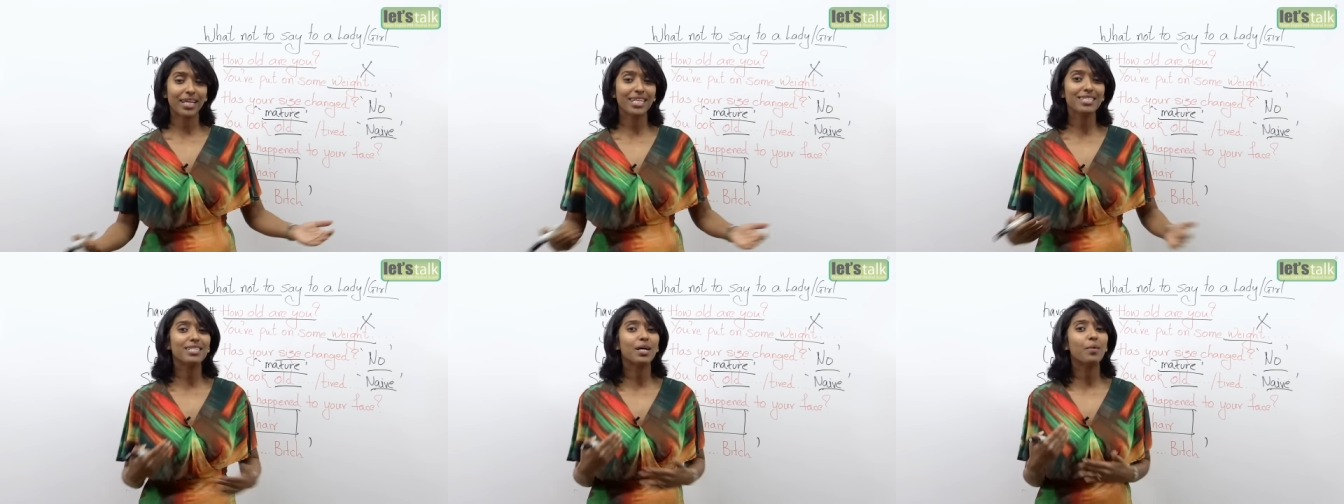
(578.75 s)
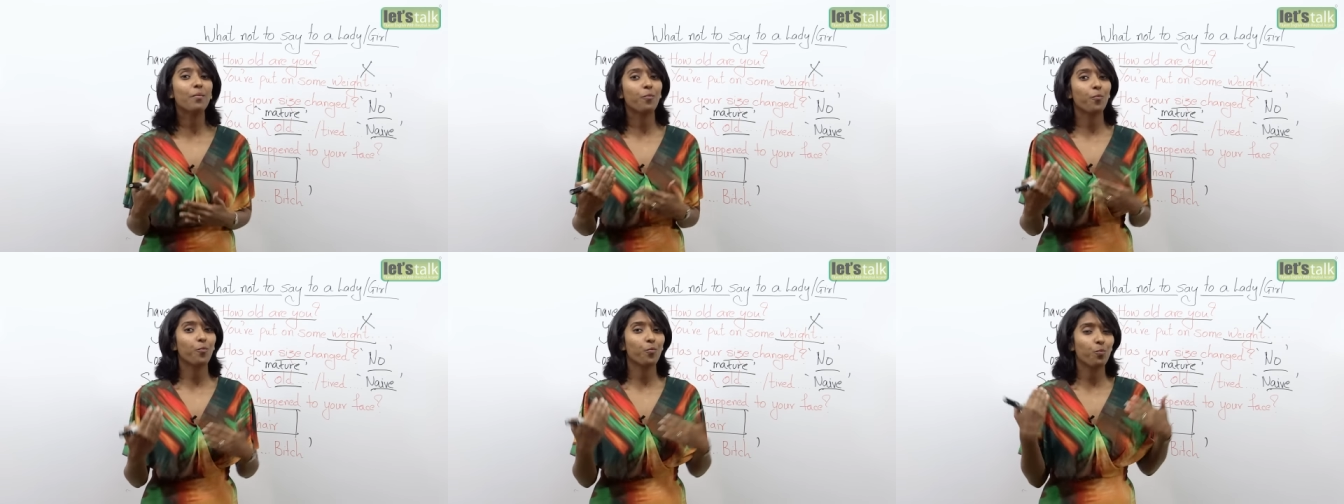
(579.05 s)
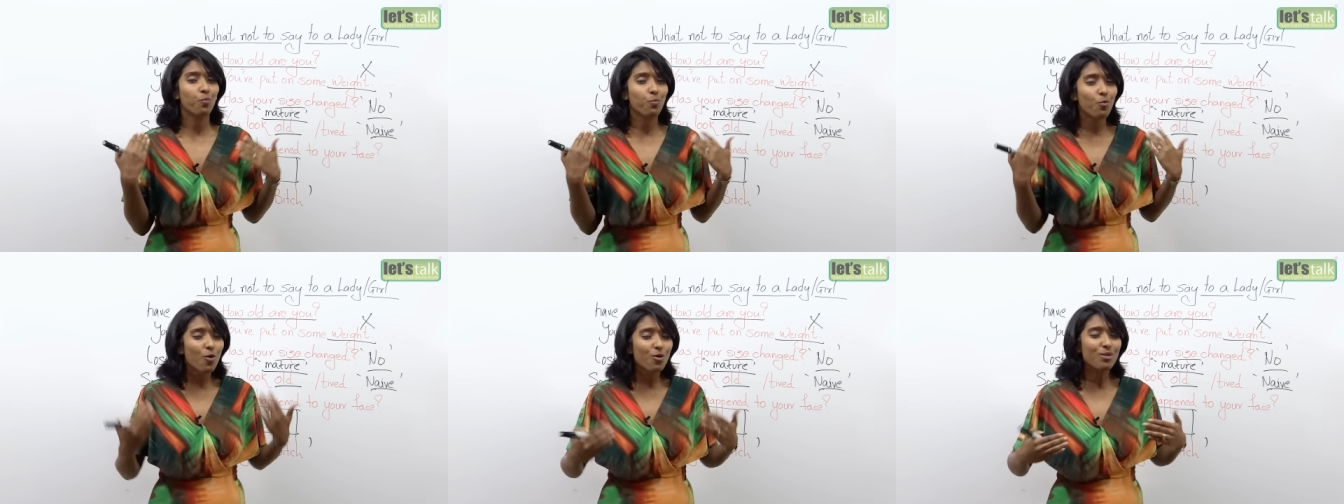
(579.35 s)
That's a
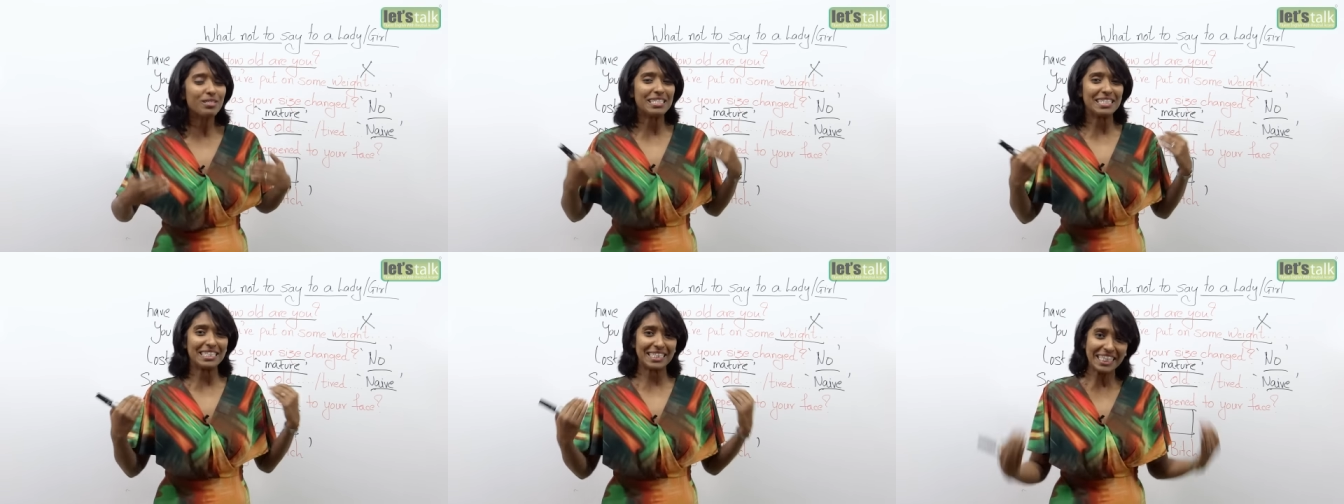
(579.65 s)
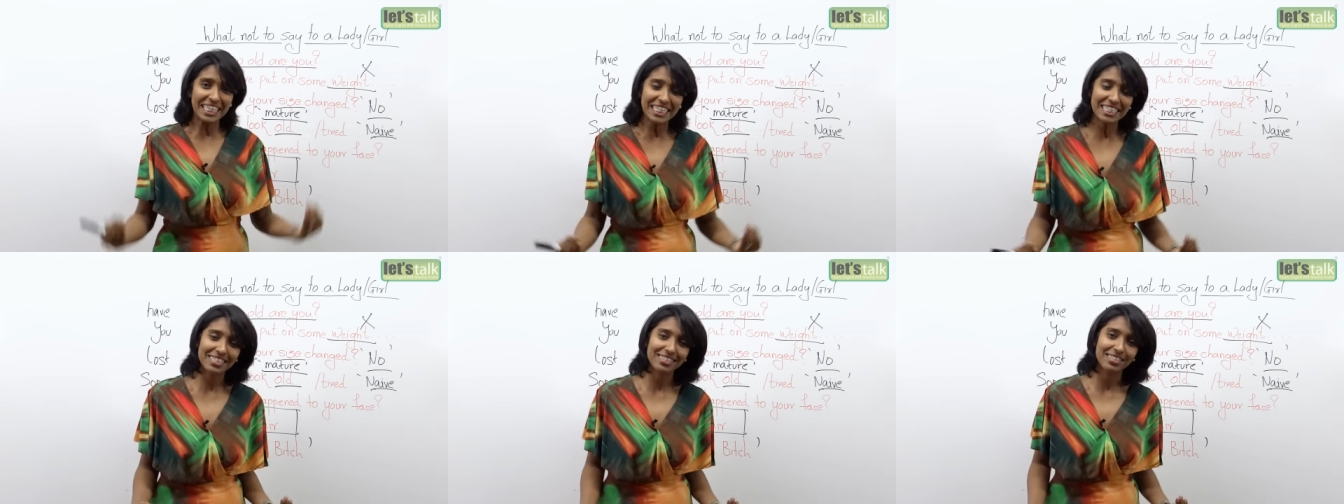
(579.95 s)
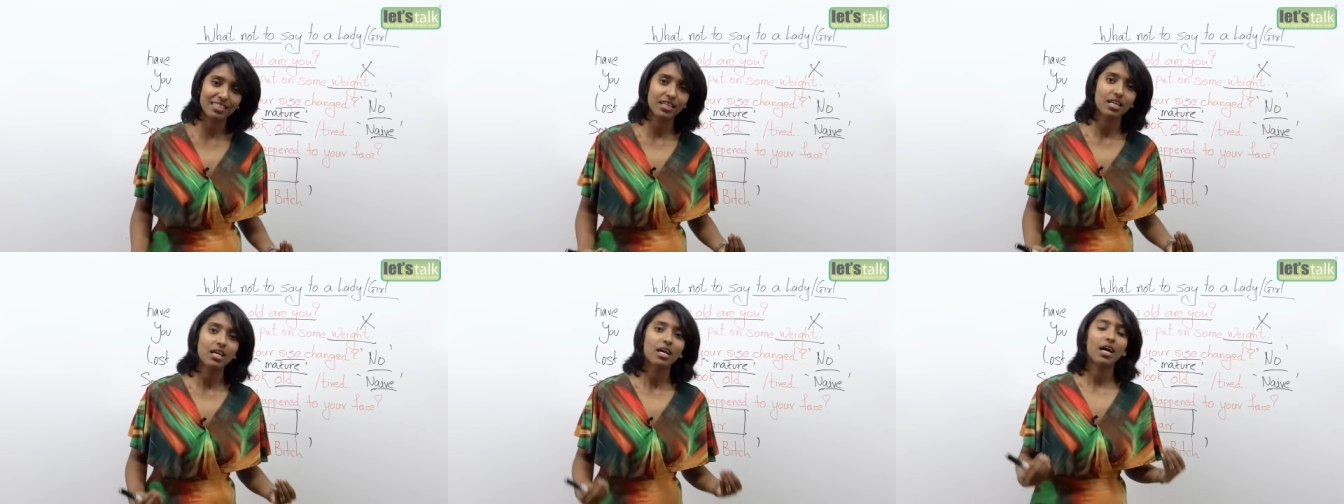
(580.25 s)
more
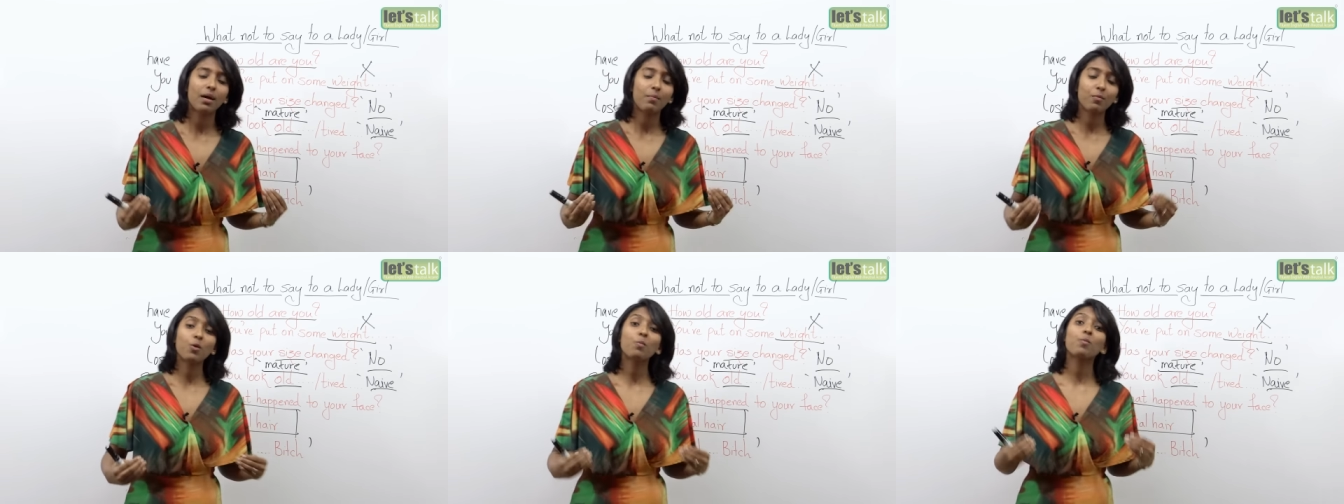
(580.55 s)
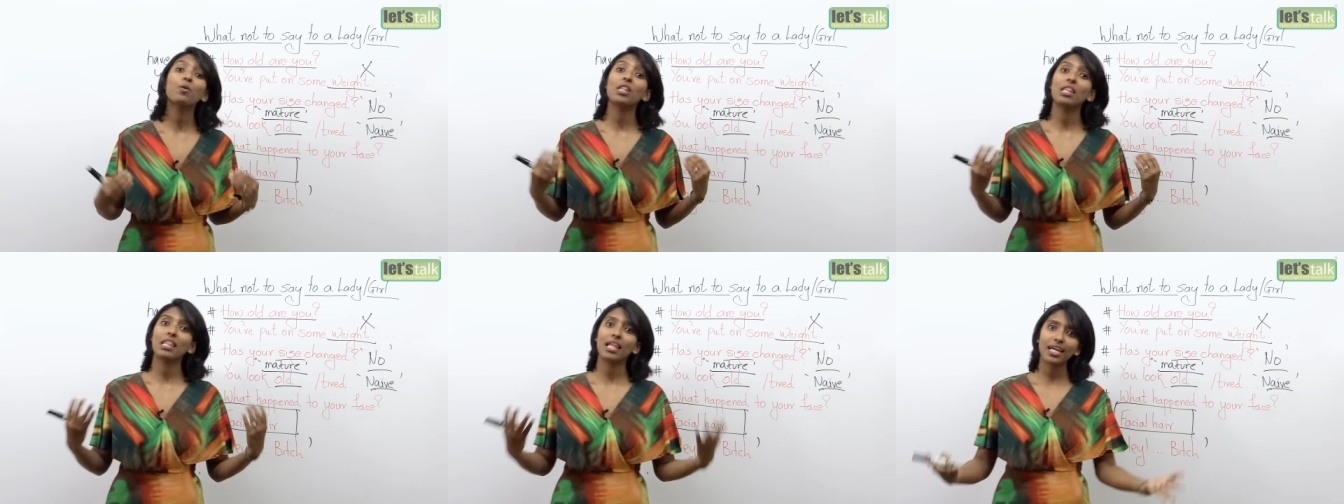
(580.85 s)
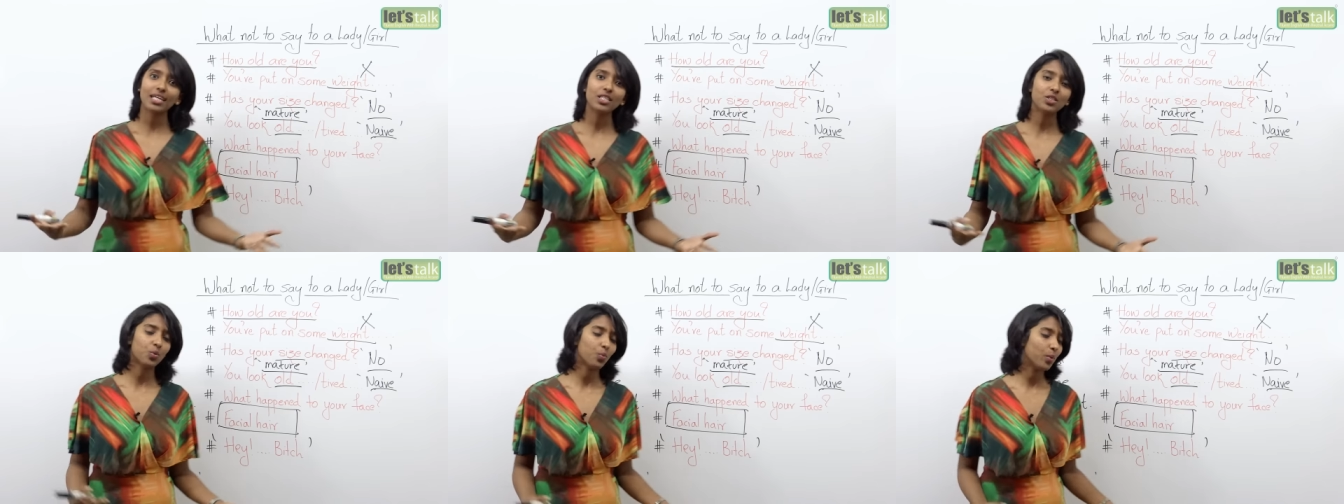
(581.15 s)
decent and more
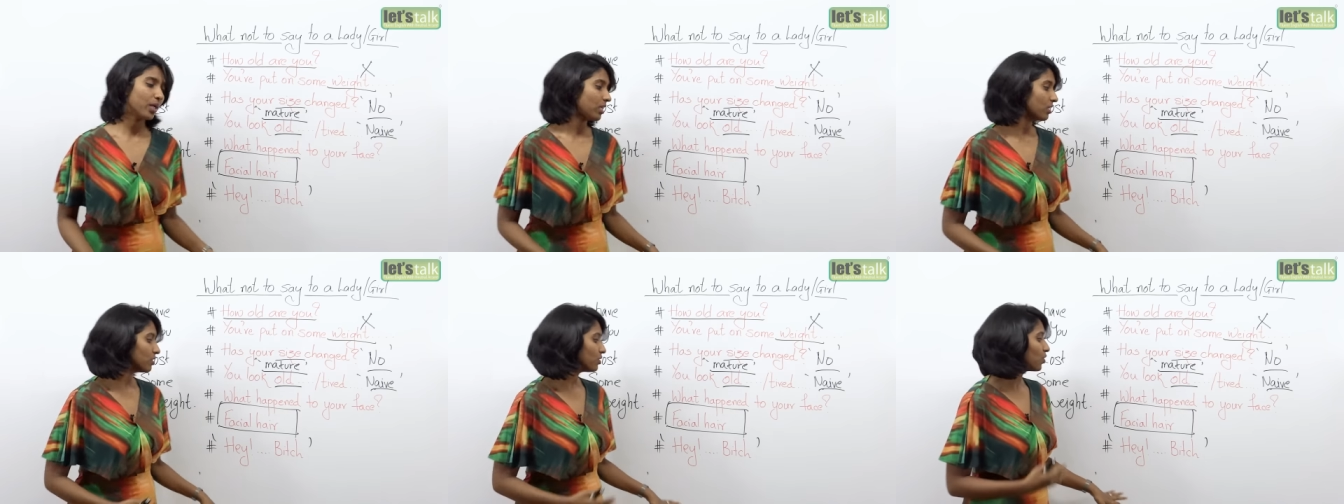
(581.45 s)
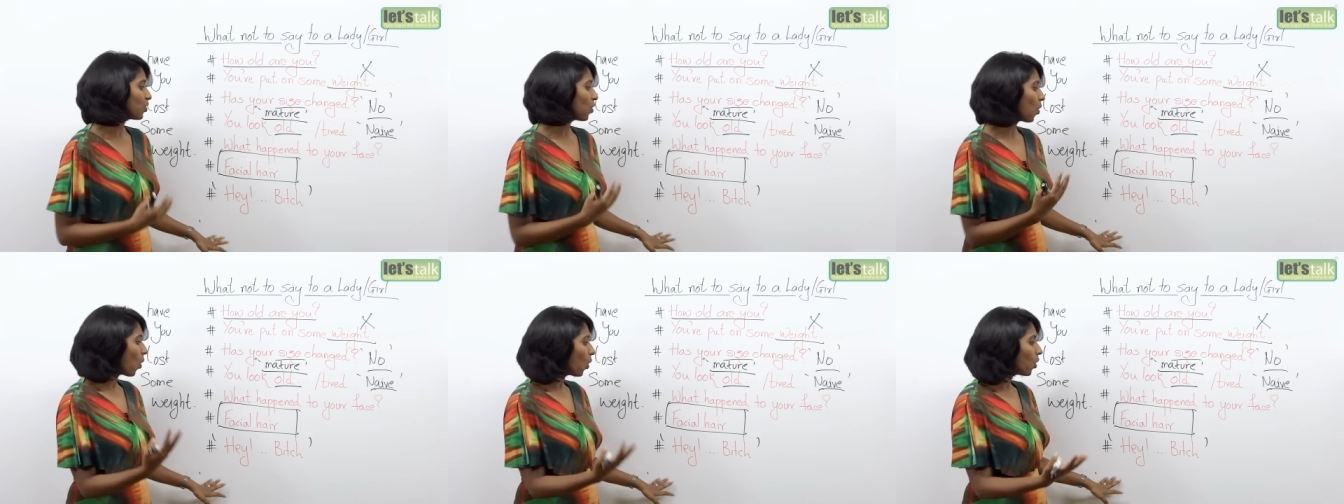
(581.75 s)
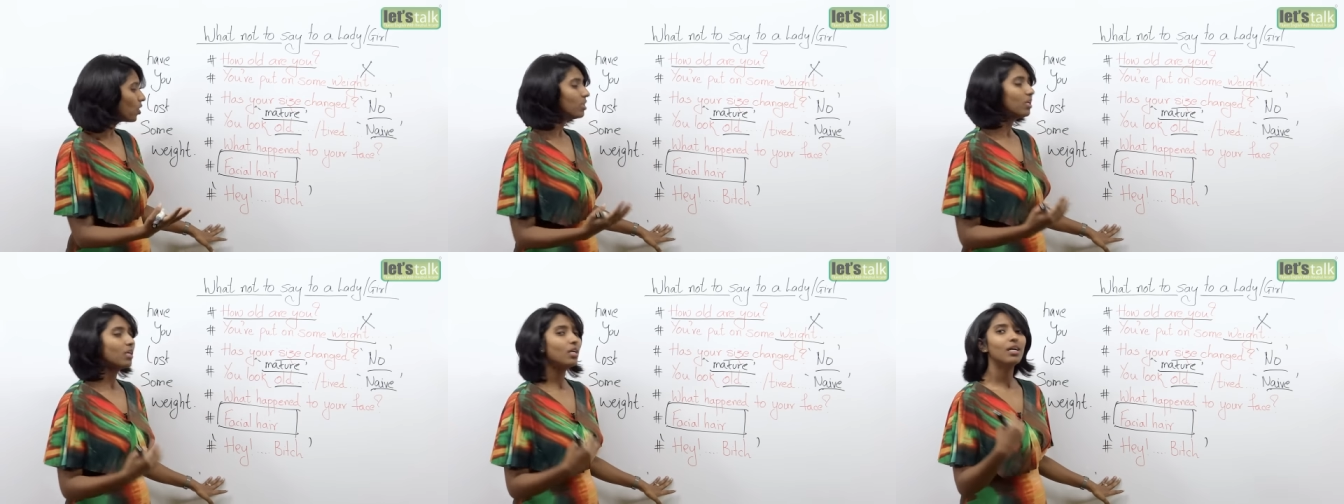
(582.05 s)
polite way to
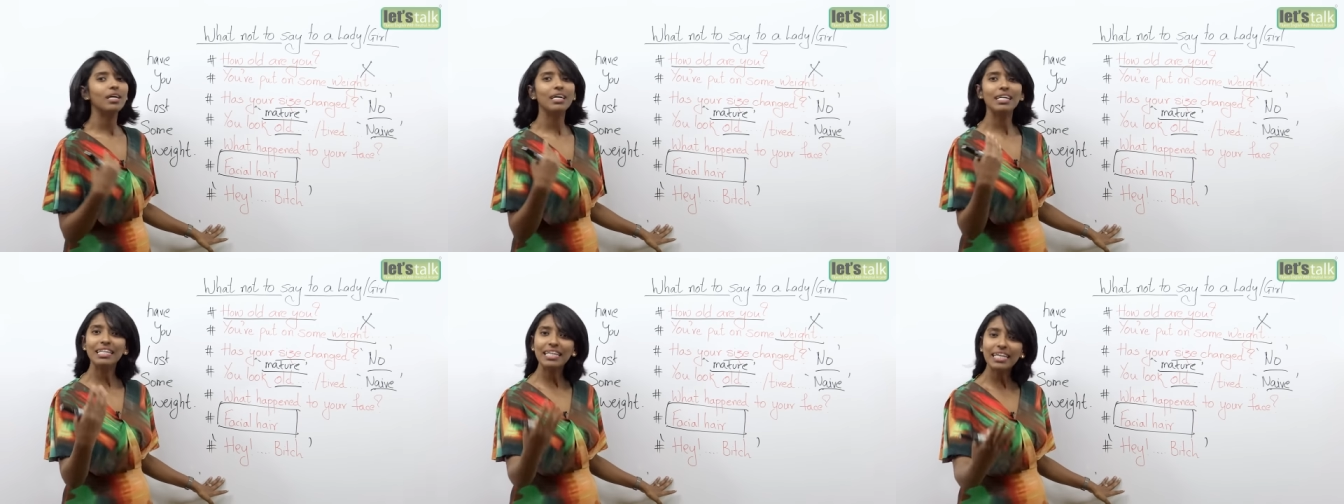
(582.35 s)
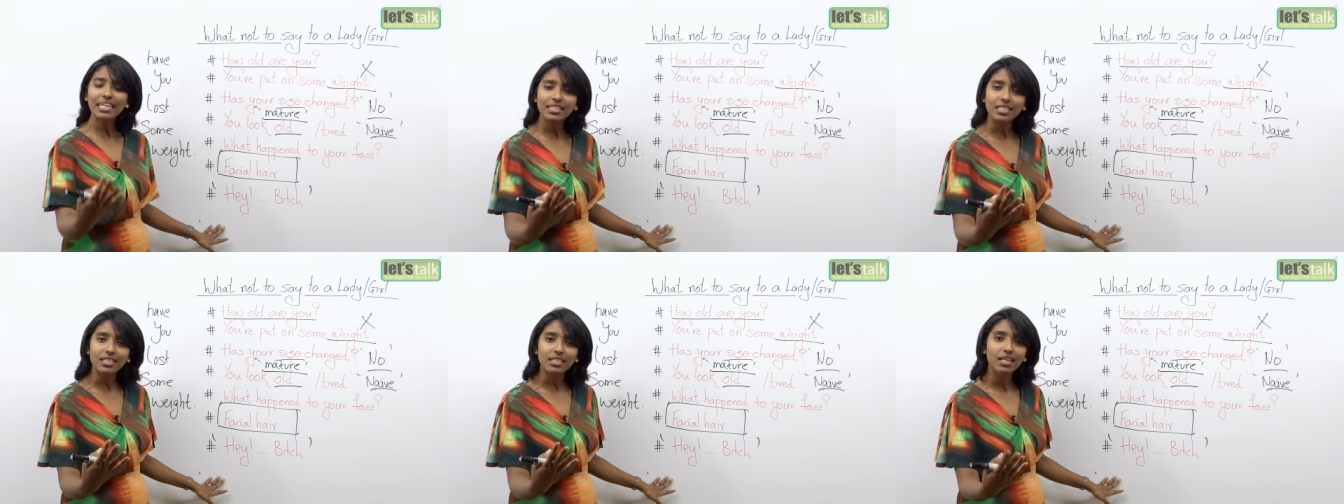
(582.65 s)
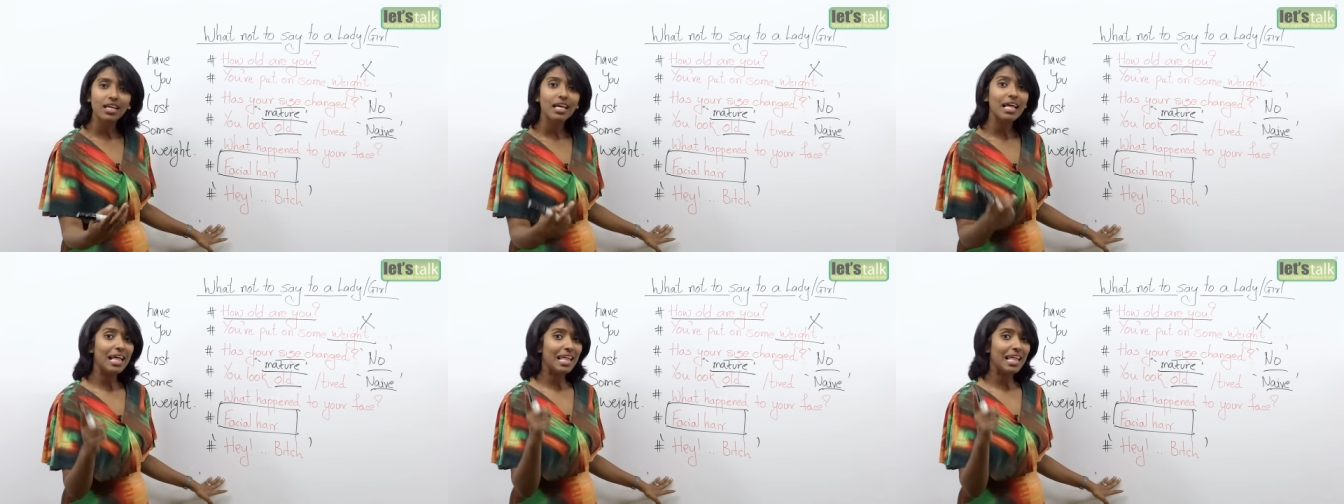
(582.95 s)
call a lady.